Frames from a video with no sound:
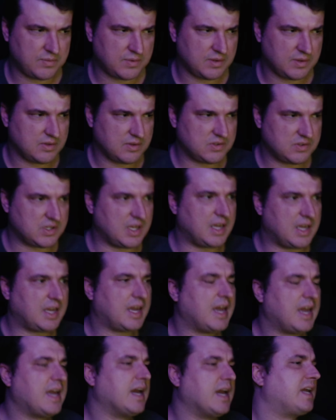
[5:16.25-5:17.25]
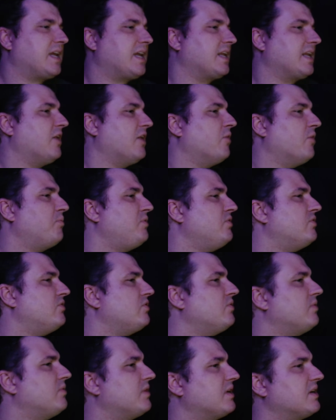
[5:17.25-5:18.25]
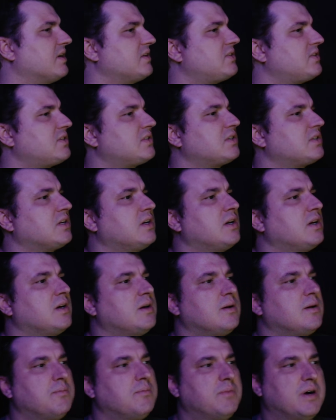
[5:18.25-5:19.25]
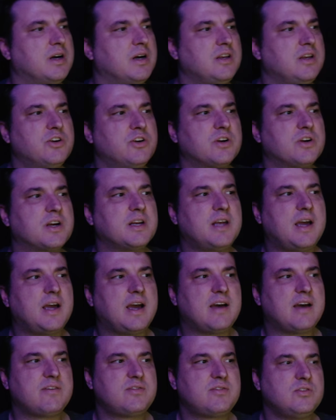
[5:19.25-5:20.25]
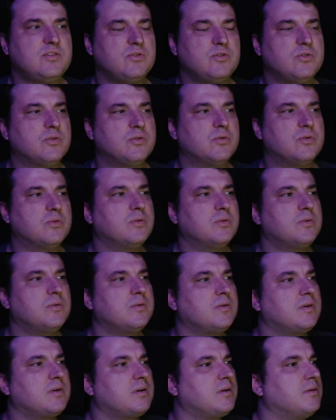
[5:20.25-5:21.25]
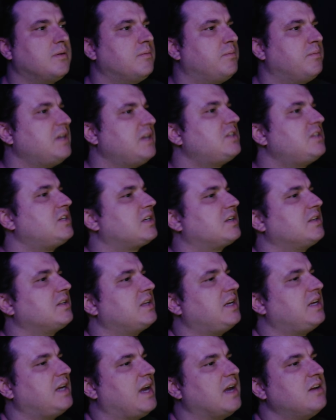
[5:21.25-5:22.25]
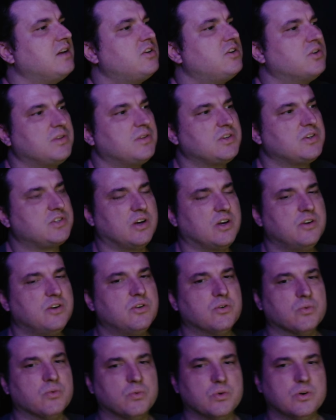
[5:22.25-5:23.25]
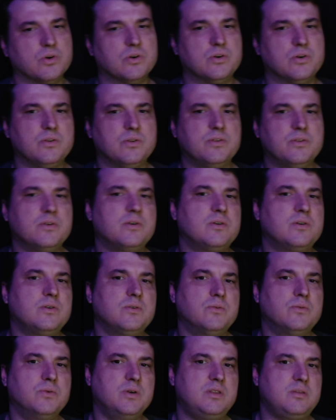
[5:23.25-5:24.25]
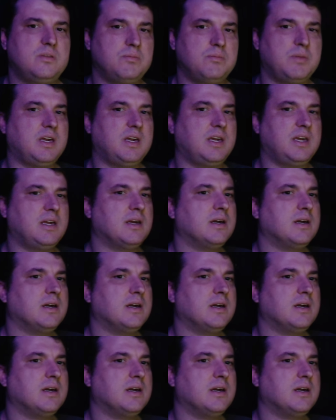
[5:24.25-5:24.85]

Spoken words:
saying, "Hey, I can help you do this, but you're gonna have to basically enter this underworld with me."